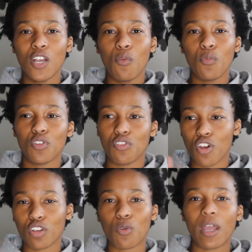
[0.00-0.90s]
would
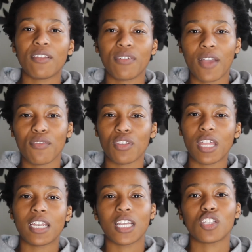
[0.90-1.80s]
not qualify for
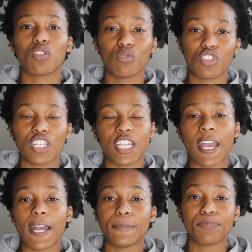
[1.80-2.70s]
that exclusion. Yeah.